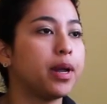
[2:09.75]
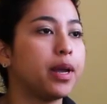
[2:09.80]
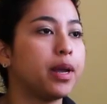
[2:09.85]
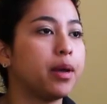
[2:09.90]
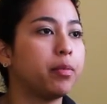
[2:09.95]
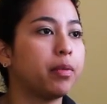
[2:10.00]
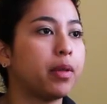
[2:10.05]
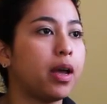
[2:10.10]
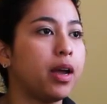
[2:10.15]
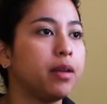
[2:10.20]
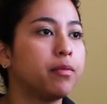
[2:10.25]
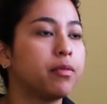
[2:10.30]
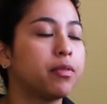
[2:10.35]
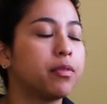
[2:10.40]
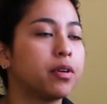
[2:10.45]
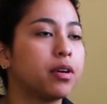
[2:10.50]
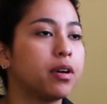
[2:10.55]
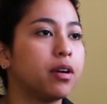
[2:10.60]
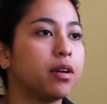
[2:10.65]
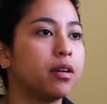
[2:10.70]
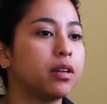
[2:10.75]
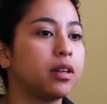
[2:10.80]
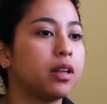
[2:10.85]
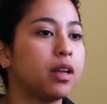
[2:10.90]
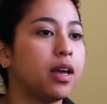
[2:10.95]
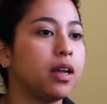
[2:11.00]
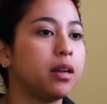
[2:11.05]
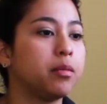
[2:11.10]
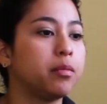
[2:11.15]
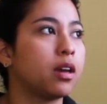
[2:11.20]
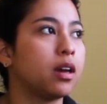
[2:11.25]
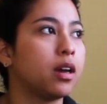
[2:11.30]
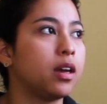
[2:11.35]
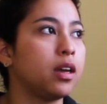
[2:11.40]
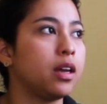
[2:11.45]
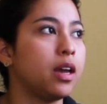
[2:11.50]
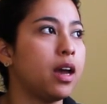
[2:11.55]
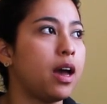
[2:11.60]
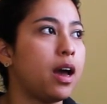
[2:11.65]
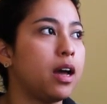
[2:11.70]
I applied for Herland,
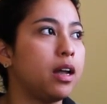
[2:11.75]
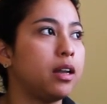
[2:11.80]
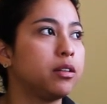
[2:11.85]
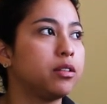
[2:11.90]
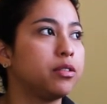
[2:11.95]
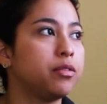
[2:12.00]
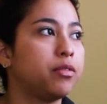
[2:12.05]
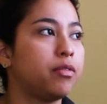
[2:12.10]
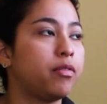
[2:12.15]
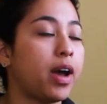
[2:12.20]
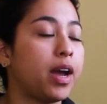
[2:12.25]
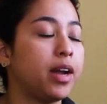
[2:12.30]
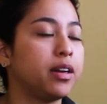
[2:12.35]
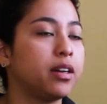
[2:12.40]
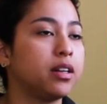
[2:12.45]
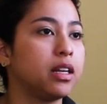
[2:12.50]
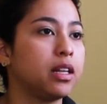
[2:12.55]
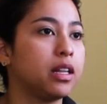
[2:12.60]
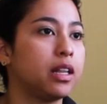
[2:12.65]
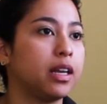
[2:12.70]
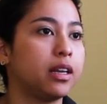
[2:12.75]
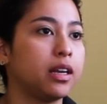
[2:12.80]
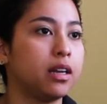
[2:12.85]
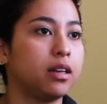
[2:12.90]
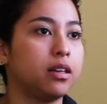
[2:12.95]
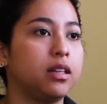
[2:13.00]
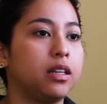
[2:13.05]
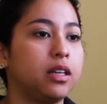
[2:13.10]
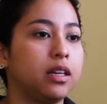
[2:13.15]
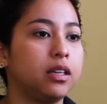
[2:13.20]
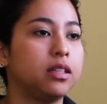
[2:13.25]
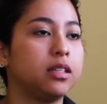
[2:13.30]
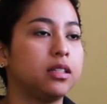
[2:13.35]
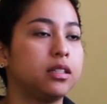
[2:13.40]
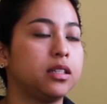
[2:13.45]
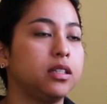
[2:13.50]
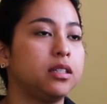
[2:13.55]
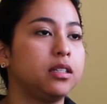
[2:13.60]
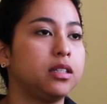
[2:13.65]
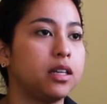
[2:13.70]
I had to finally like kind of like
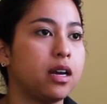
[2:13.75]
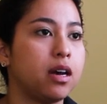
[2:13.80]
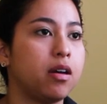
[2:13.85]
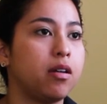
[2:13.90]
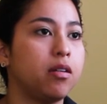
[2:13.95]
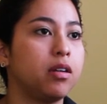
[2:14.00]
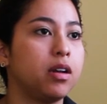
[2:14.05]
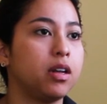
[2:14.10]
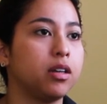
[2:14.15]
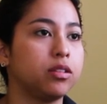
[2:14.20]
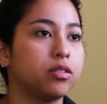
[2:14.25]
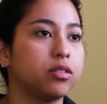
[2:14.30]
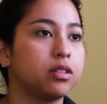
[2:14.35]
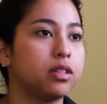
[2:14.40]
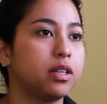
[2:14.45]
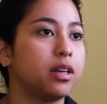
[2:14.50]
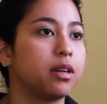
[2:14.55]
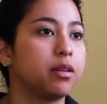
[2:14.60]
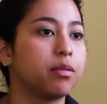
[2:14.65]
sit down and just like